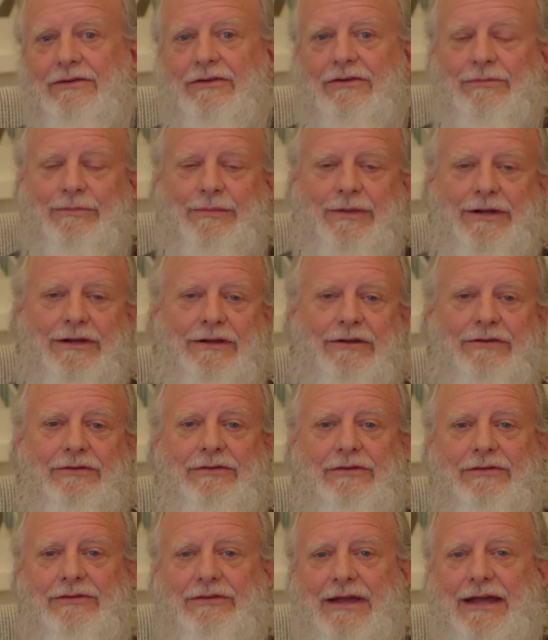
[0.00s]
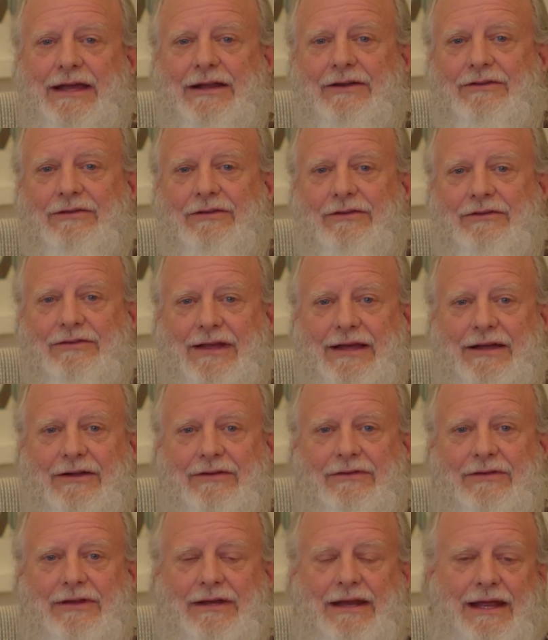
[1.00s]
the smells, the sights, the
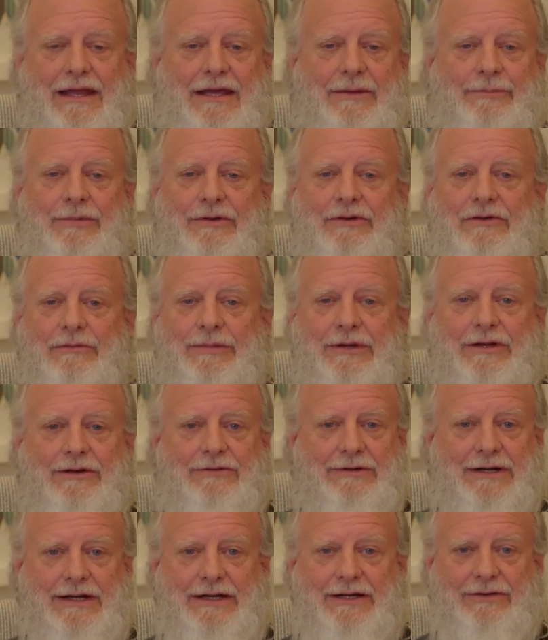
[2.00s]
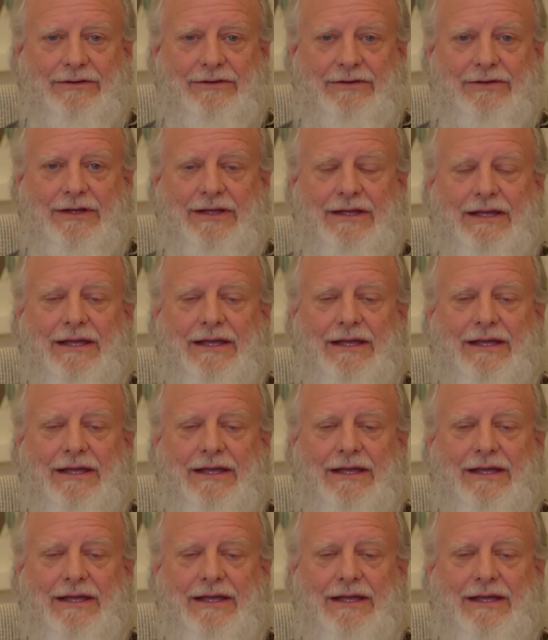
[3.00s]
sounds that happen to be around